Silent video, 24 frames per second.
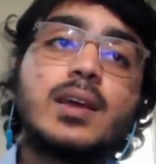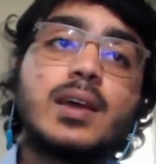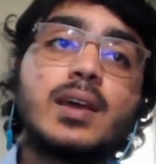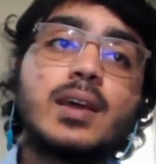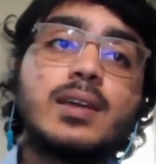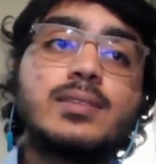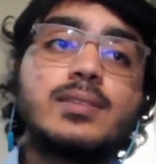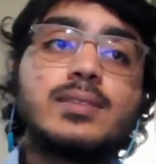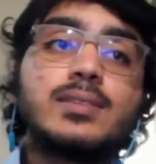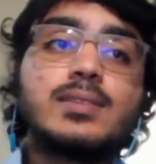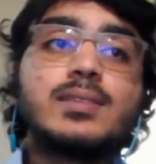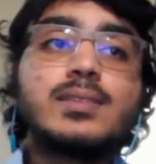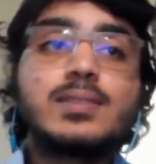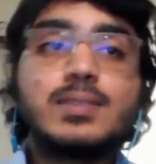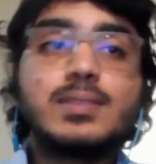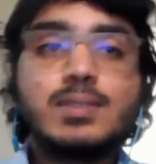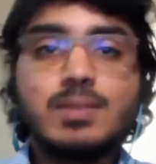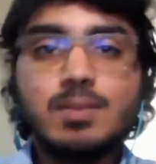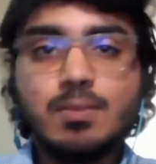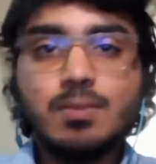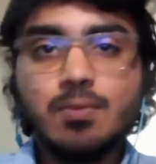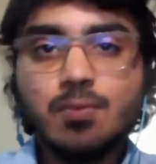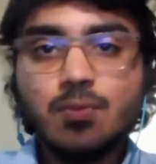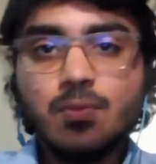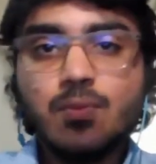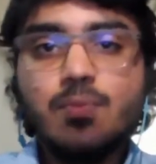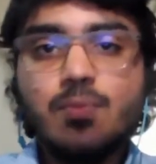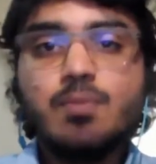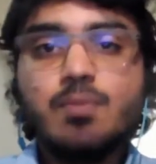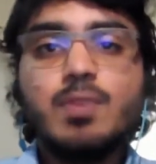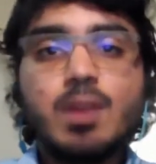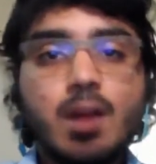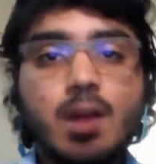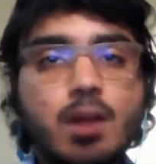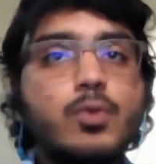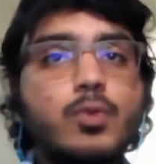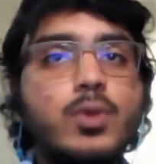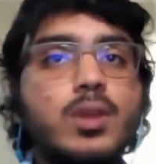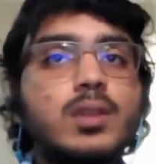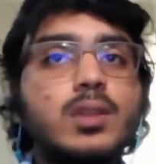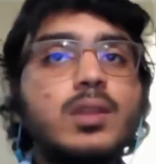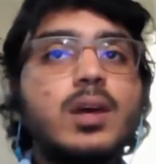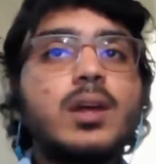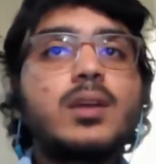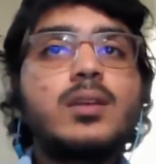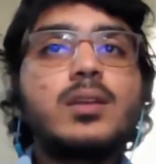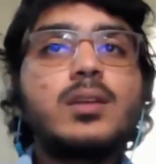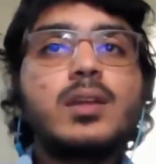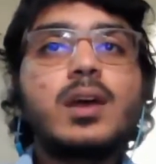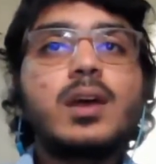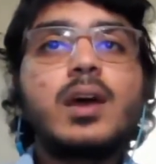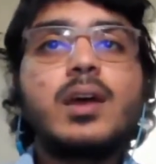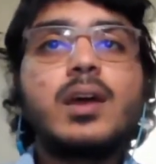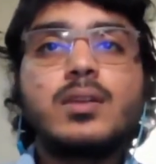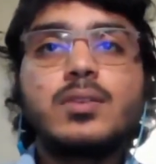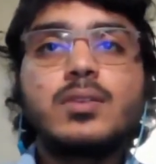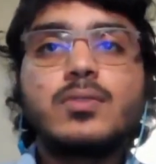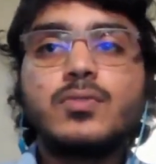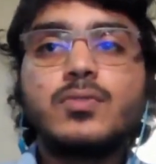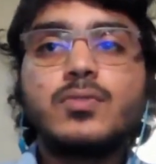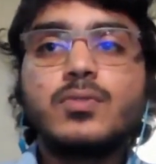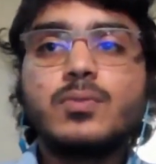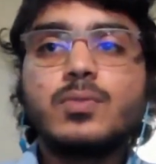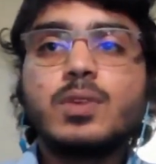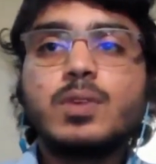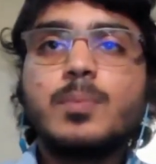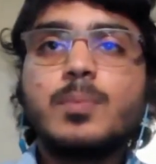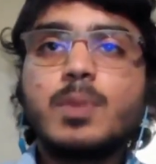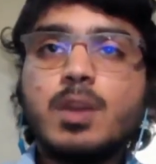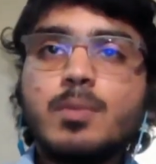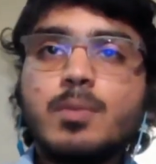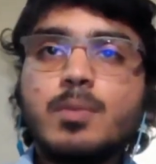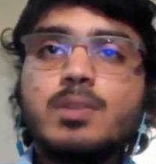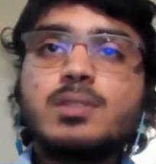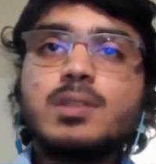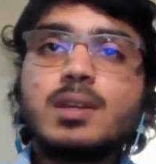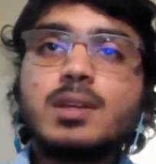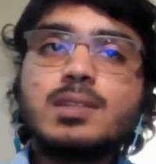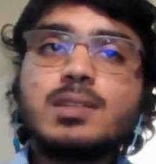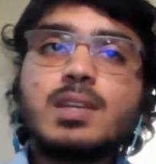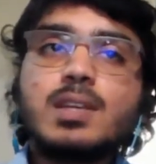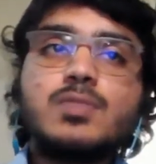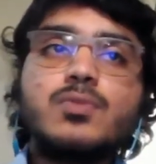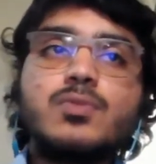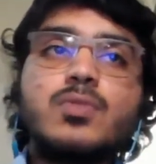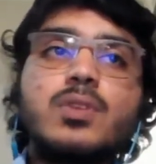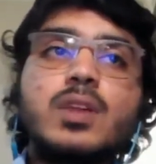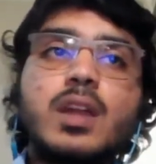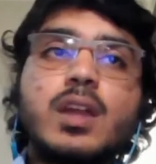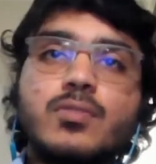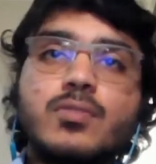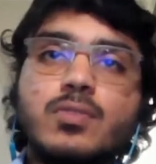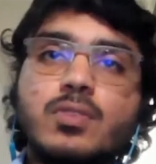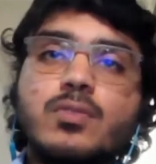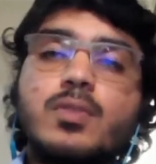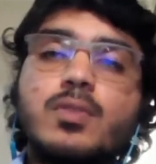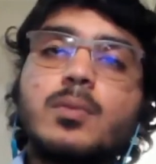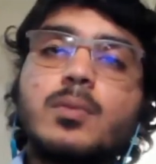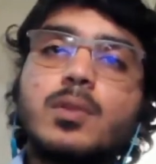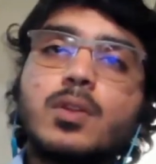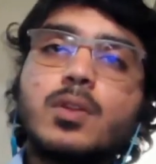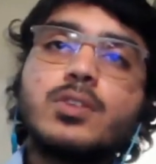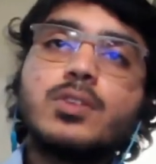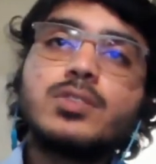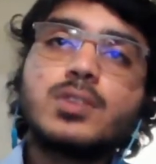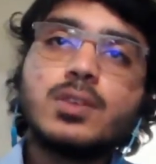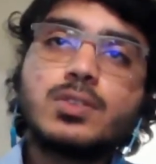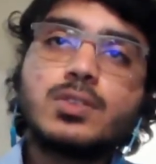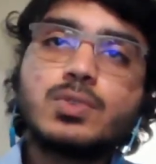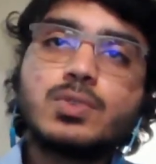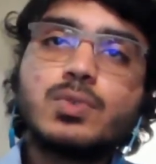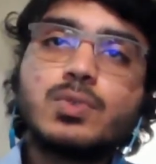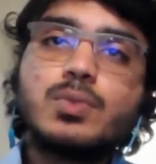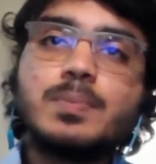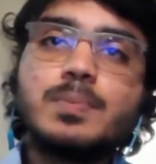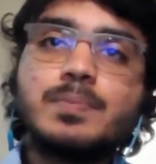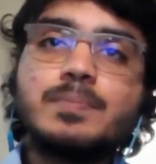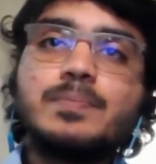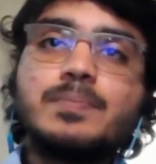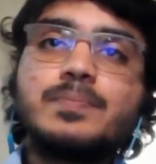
Hence, we are doing that, and we are pretty much successful, and we will be launching soon.